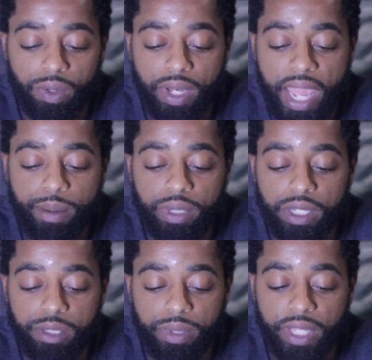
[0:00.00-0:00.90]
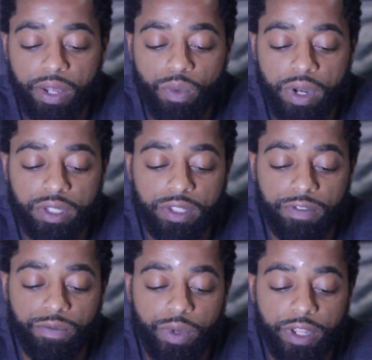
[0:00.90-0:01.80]
label us, but they want us
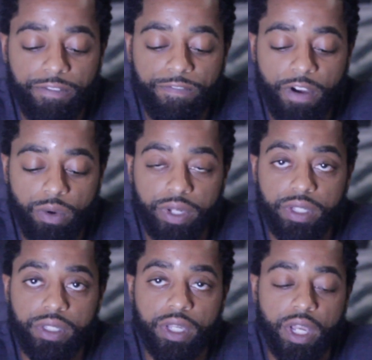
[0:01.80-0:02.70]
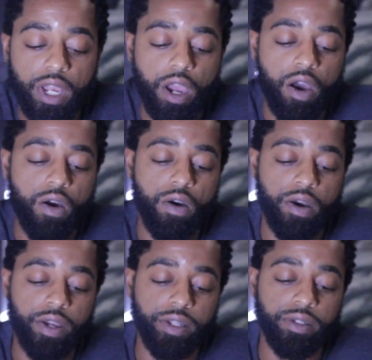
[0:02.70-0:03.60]
to really focus
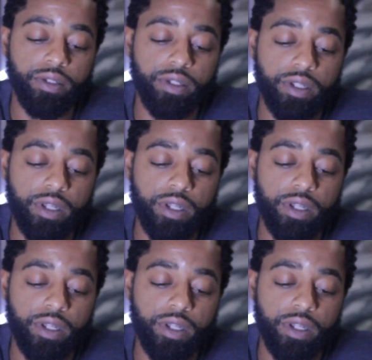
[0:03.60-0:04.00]
on